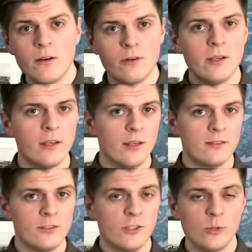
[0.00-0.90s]
he
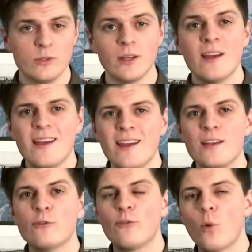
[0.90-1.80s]
is using
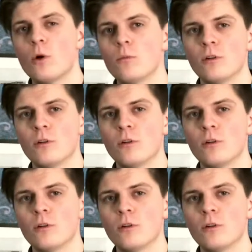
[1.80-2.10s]
informal